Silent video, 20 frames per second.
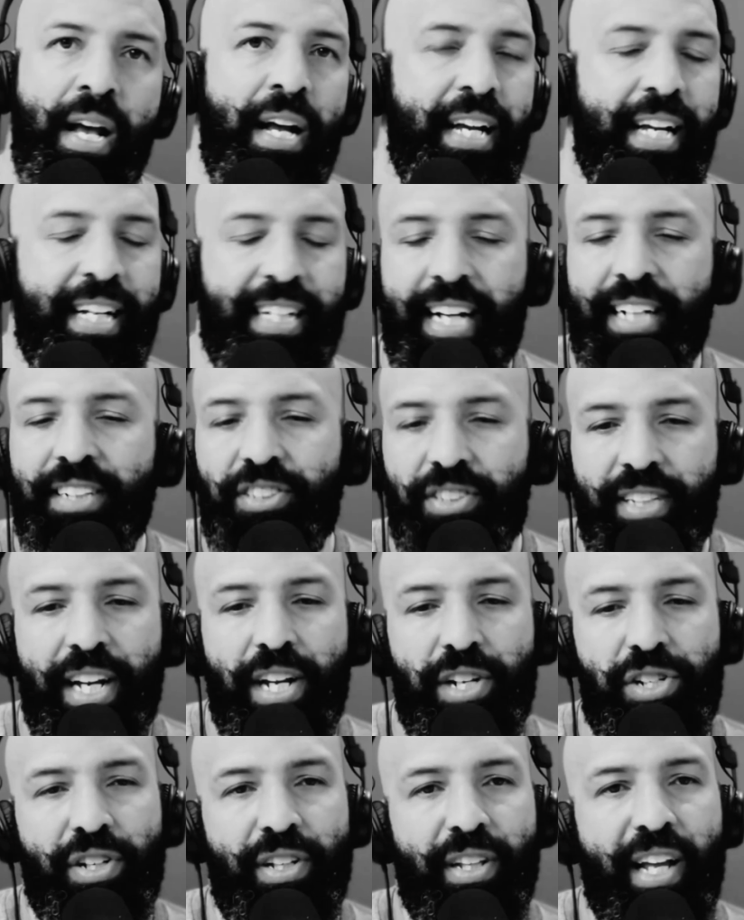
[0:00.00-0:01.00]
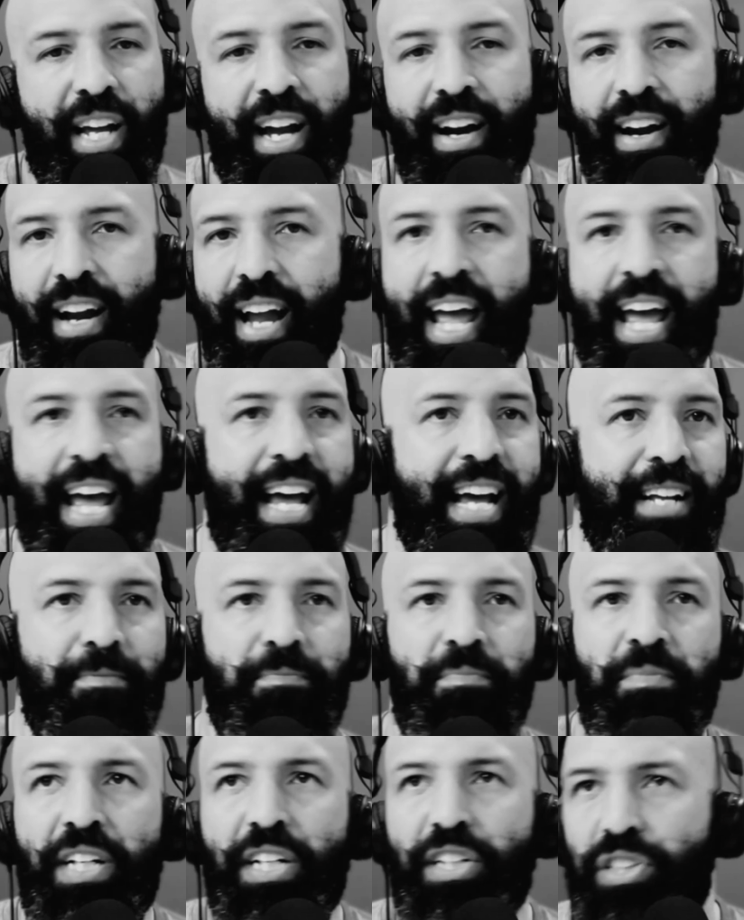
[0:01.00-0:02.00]
He gets stationed there,
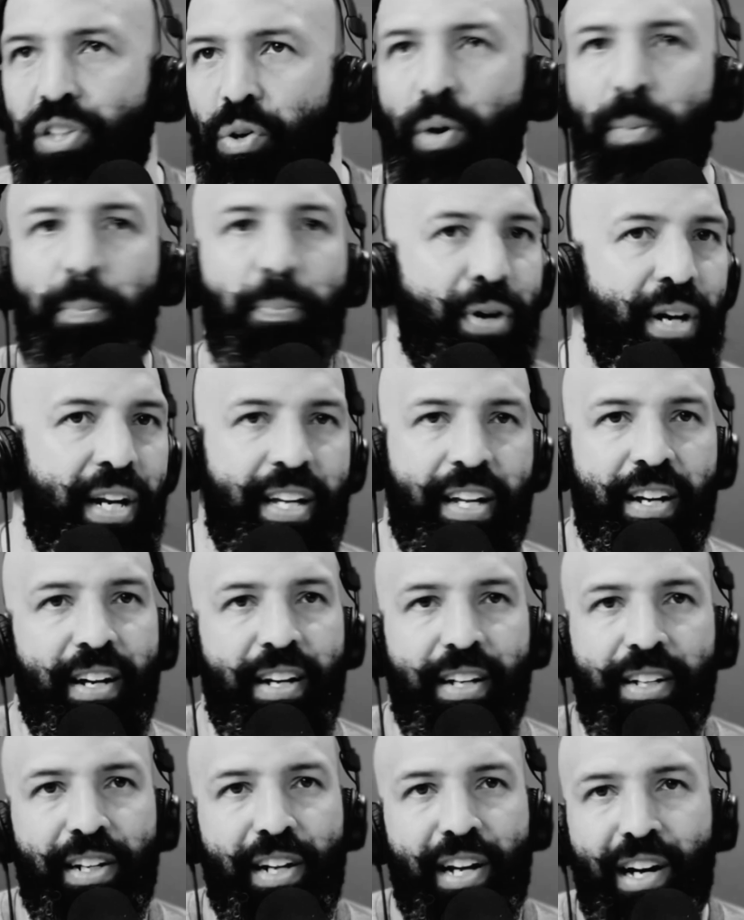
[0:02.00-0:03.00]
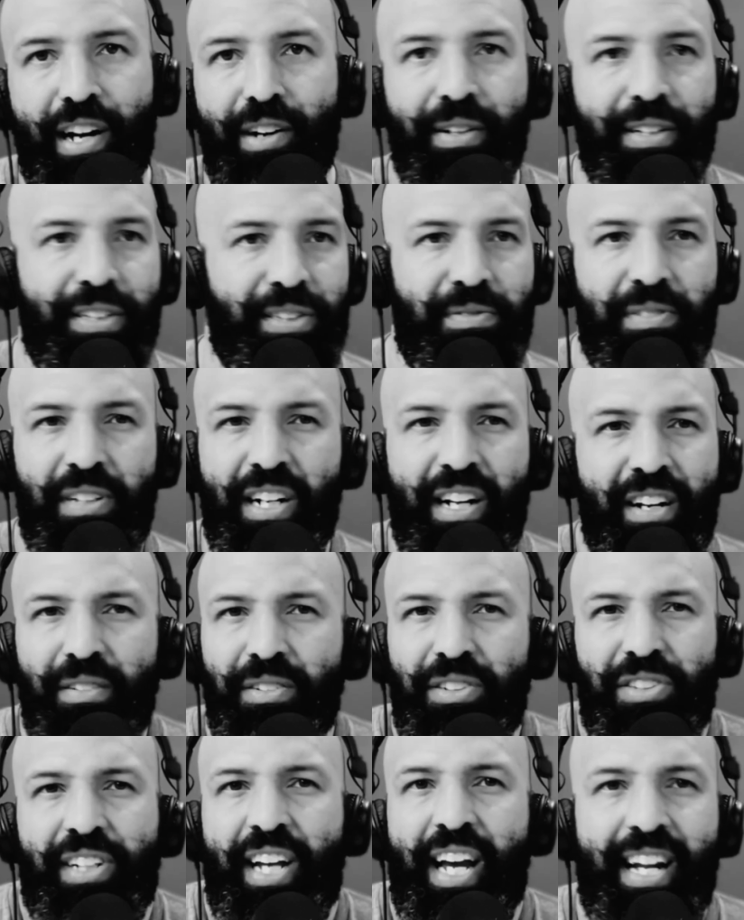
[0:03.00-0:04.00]
and he's doing pretty good. He's,
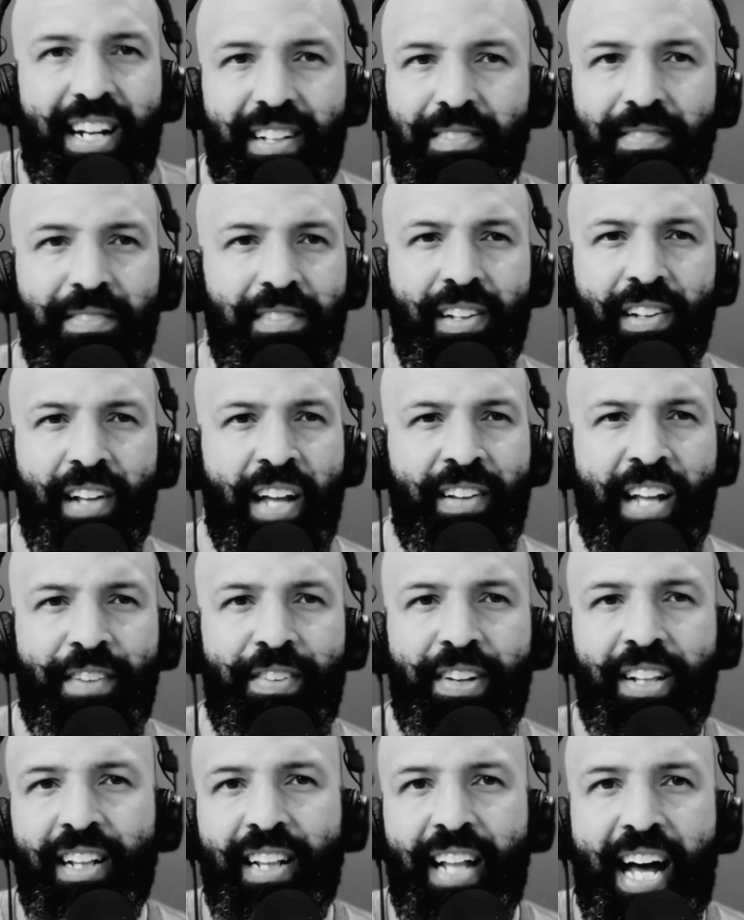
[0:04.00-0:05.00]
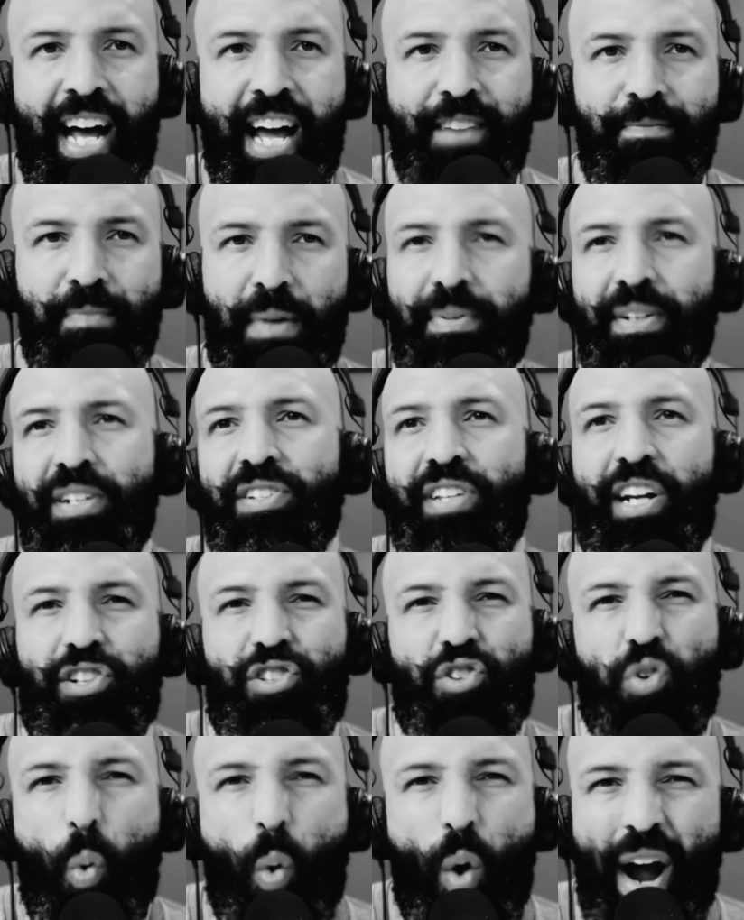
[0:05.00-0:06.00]
just kind of living the life. Maybe he's like
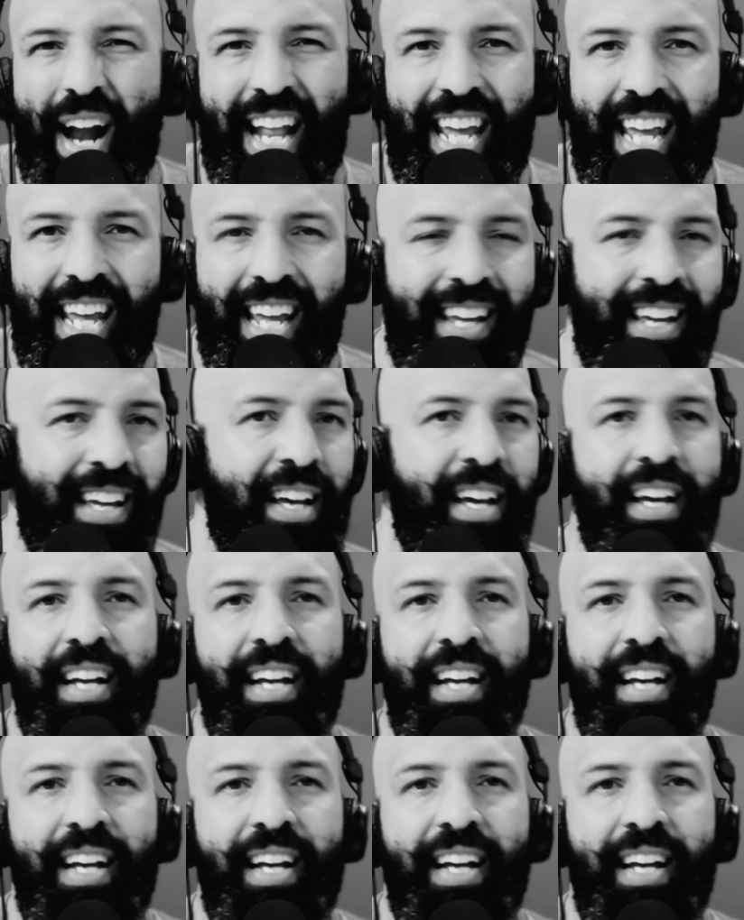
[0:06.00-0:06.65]
20.